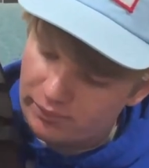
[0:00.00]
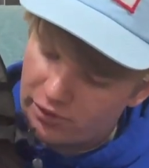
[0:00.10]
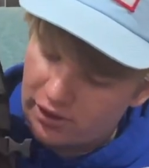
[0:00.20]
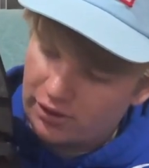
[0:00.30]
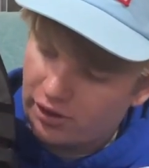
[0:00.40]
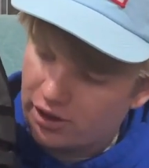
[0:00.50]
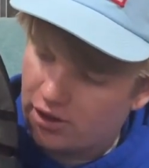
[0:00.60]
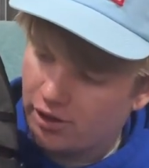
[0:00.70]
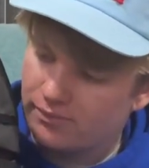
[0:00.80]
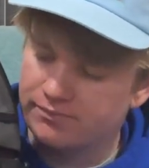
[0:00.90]
thing right
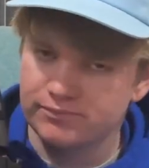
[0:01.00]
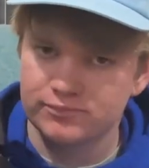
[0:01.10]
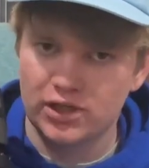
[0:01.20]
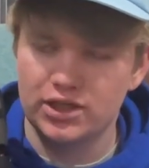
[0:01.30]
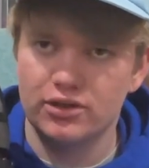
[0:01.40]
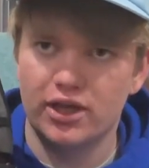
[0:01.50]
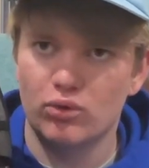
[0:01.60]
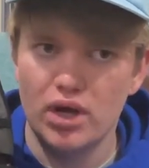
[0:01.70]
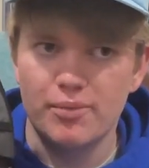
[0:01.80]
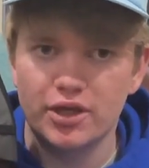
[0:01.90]
here, any like
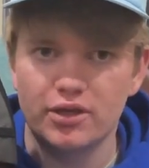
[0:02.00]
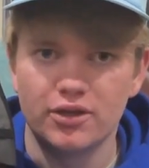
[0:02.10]
webbing,